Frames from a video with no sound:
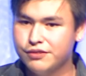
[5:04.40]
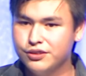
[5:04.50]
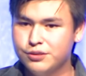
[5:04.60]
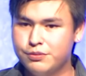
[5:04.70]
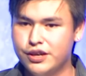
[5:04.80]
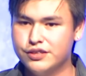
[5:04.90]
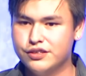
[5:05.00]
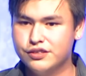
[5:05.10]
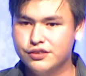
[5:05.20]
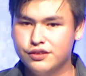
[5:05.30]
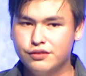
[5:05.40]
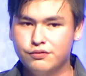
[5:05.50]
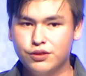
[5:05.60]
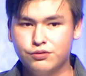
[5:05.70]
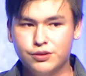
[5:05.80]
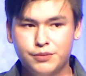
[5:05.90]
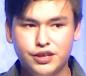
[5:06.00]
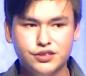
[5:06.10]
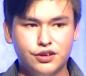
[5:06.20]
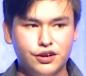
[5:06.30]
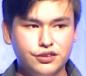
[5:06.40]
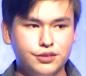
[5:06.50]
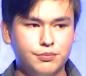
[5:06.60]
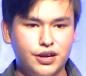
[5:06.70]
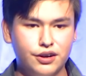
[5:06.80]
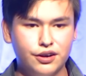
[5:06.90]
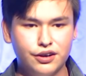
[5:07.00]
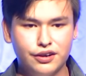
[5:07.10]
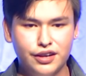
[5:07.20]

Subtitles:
a presence flow from his heart to my heart,